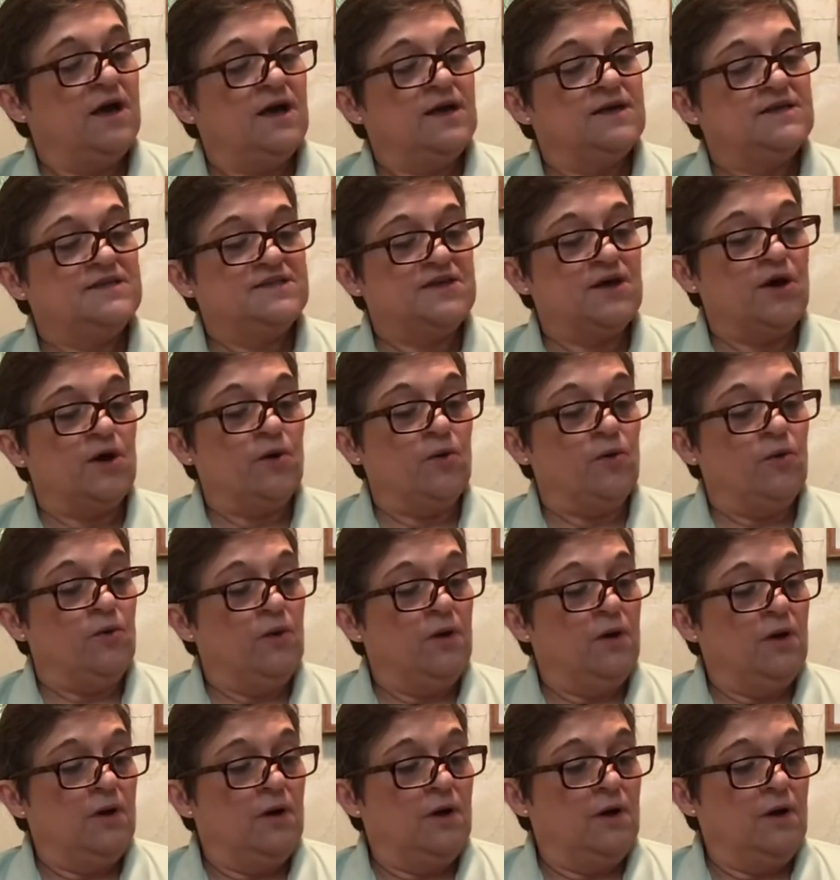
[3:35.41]
So
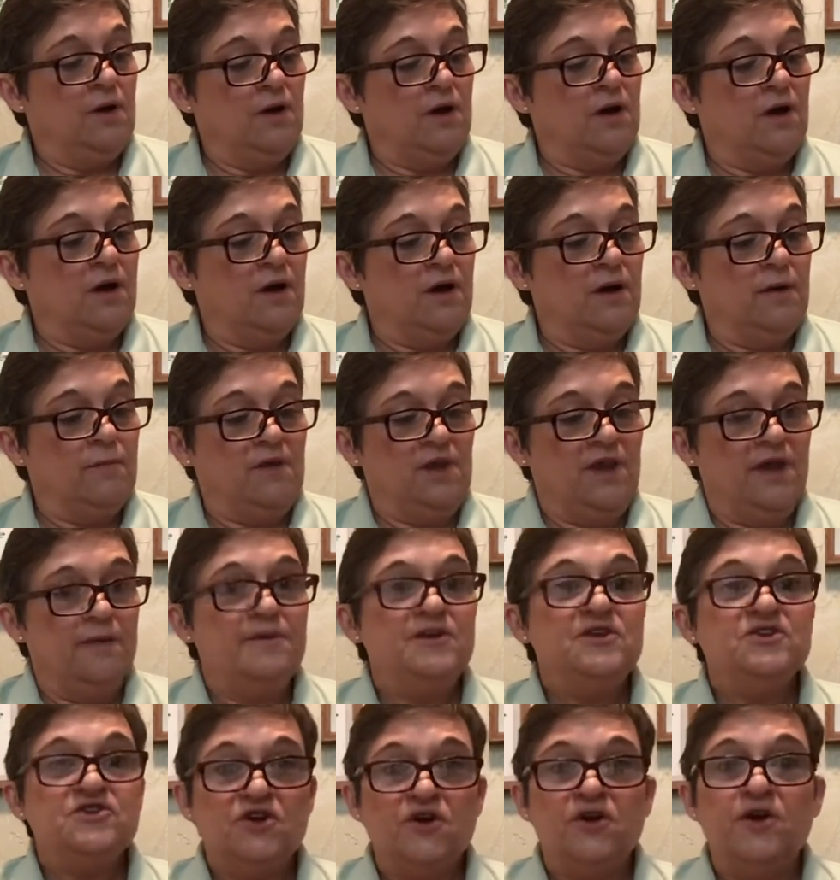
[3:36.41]
let
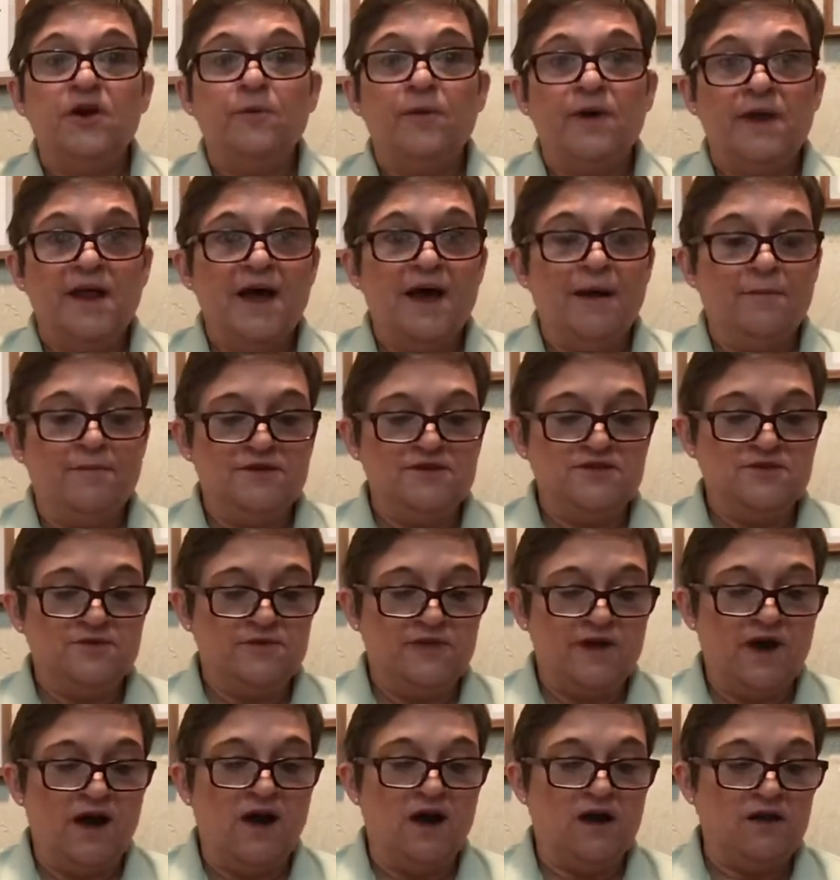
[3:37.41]
me show you what happens
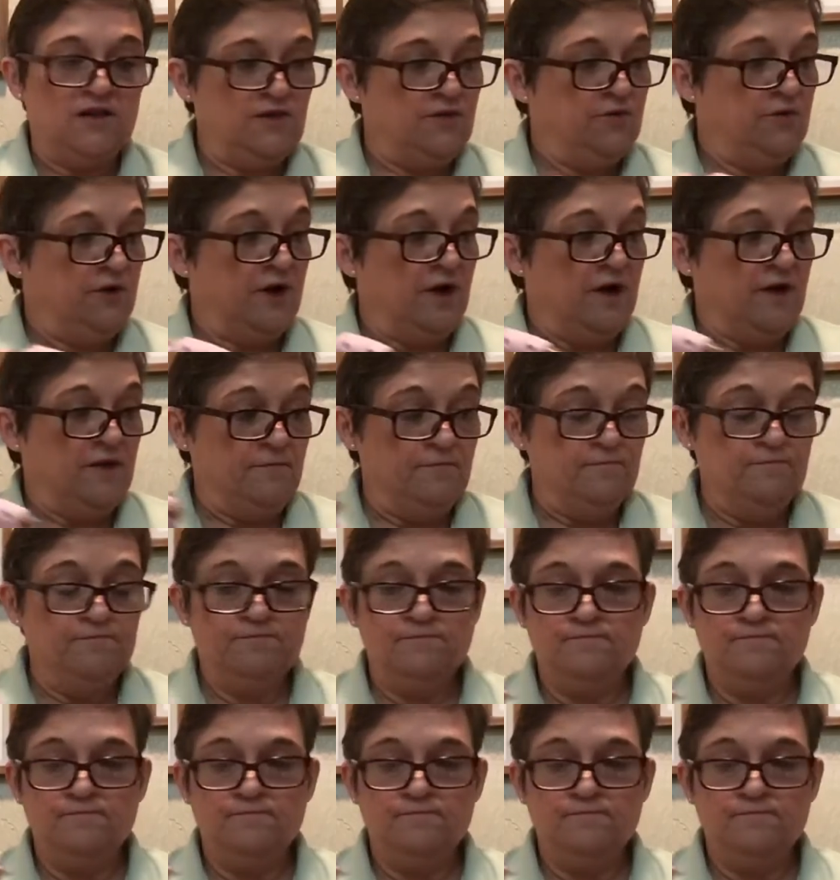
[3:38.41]
with the hot glue gun.